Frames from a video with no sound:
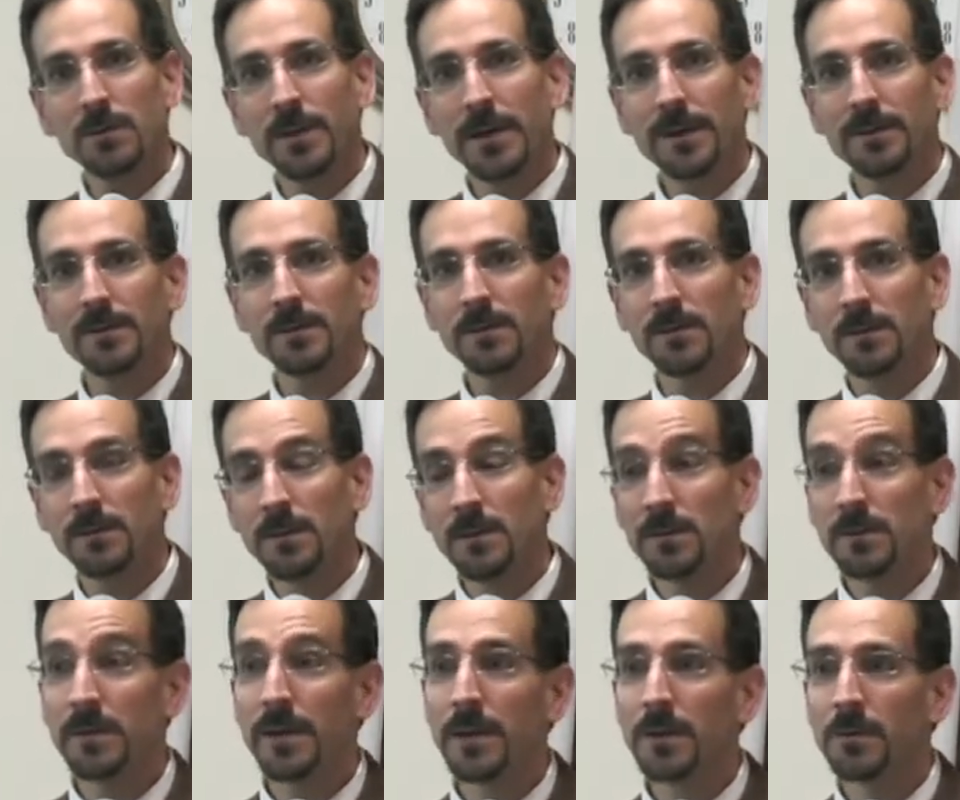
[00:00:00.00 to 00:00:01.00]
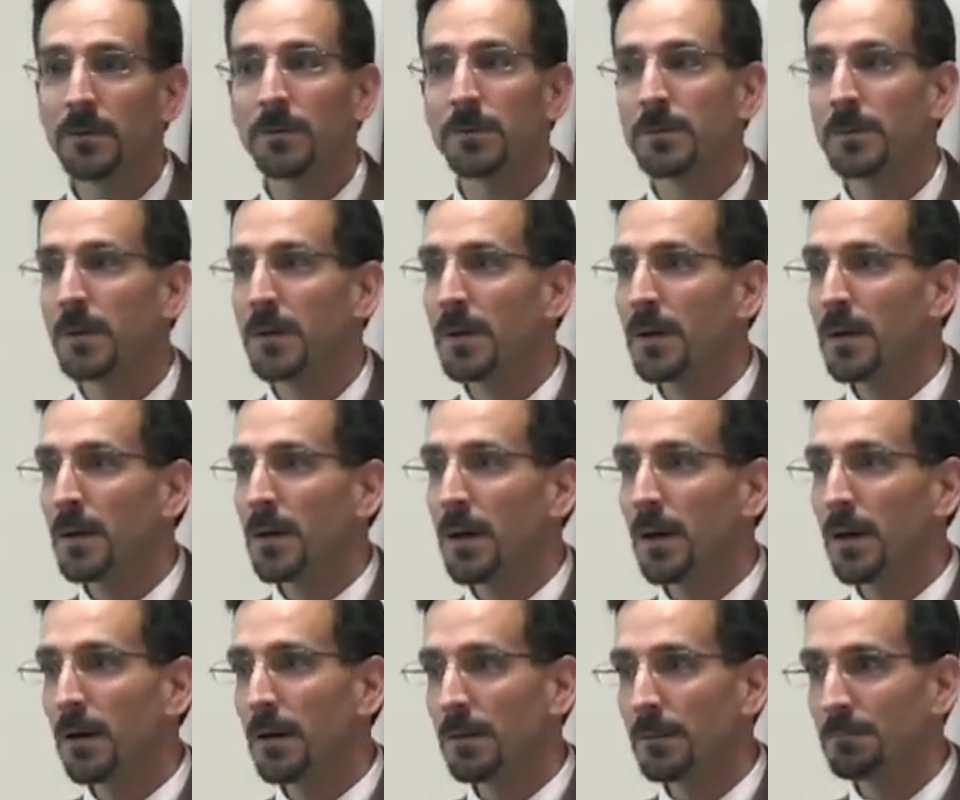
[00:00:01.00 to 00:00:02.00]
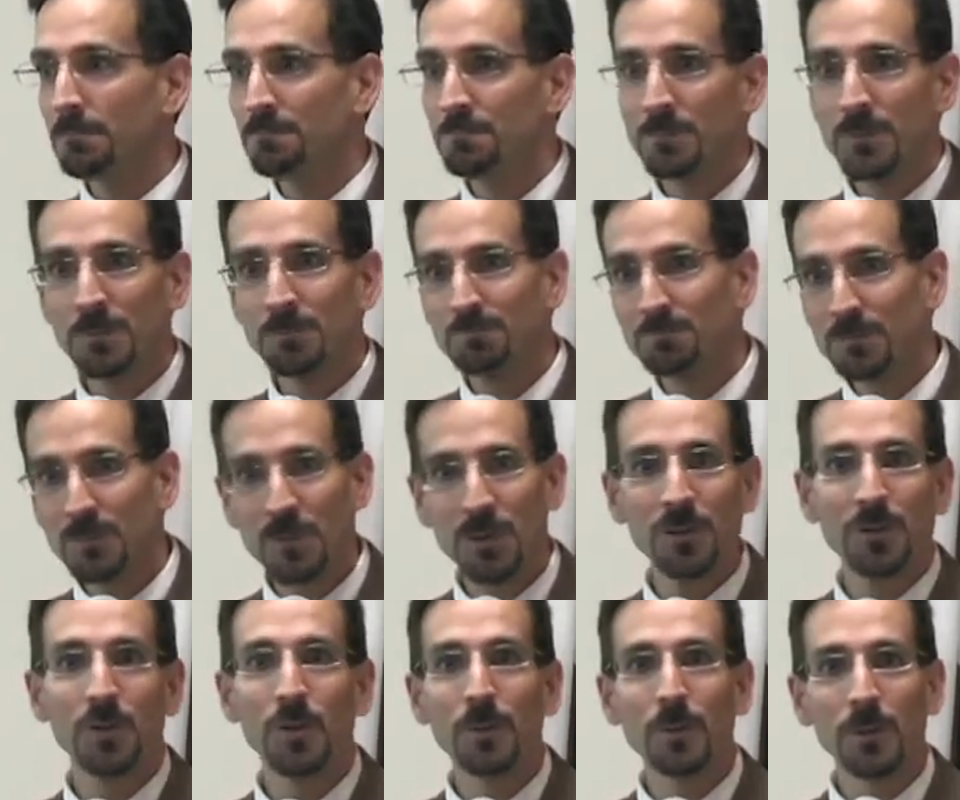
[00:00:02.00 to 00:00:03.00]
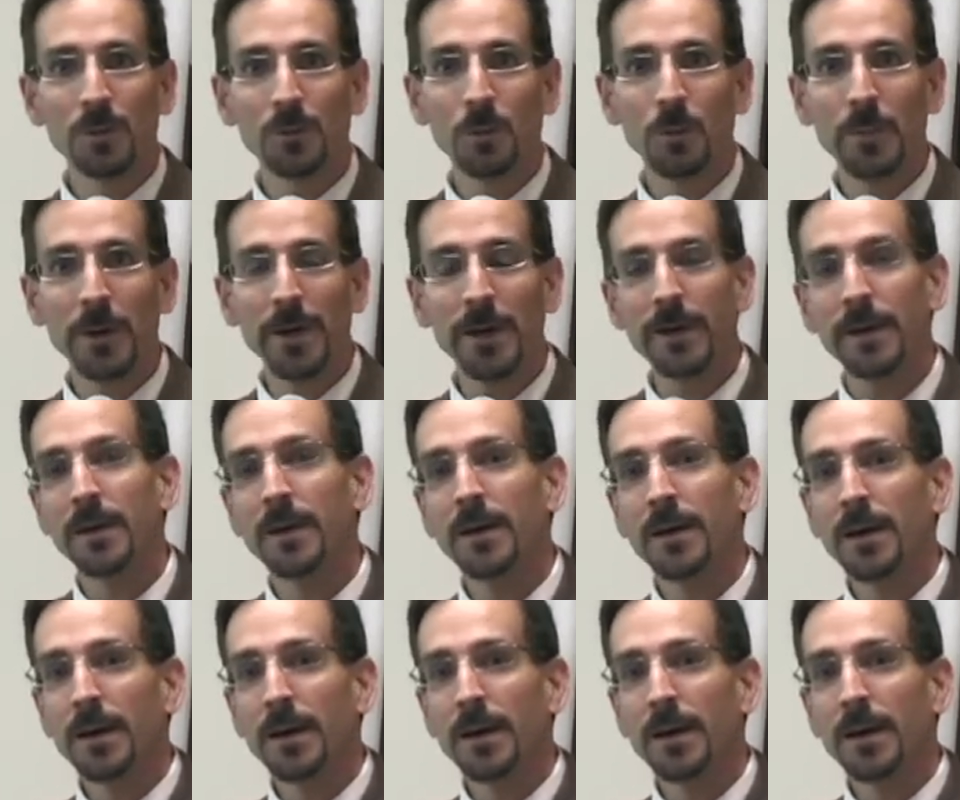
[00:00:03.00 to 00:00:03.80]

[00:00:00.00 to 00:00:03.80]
tax that the city of Santa Cruz uh, consumers will pay.